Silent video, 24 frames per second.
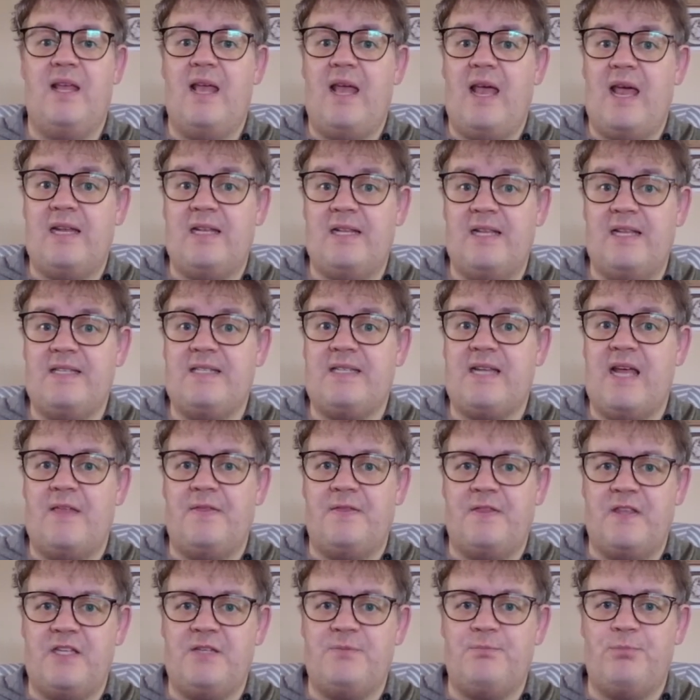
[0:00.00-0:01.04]
at least at
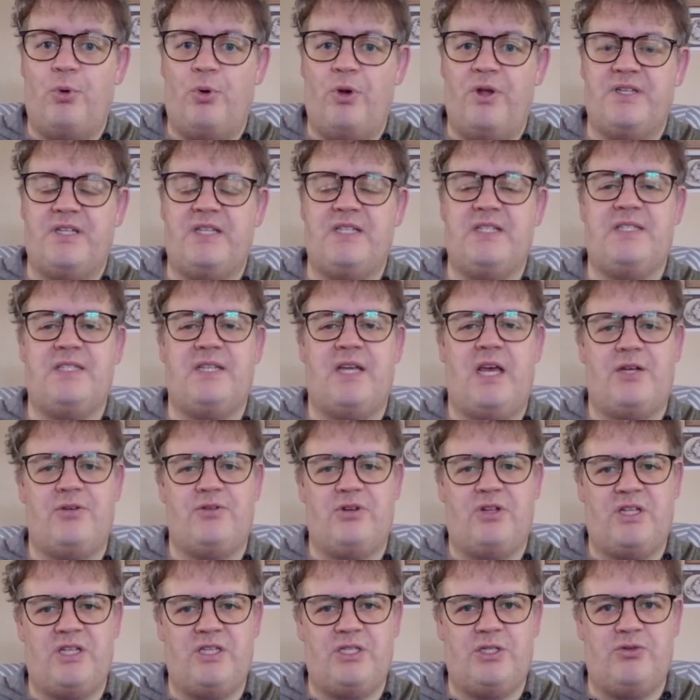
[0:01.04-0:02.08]
this point in Star
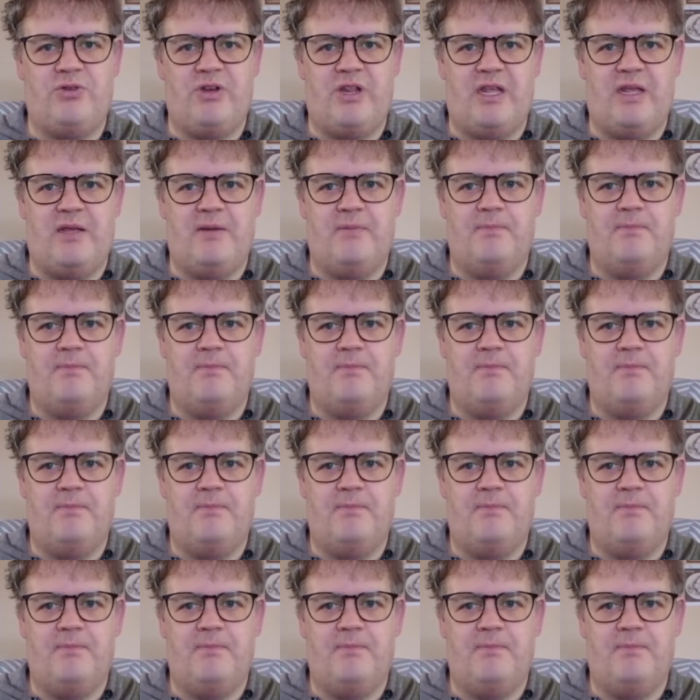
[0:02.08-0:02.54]
Trek history.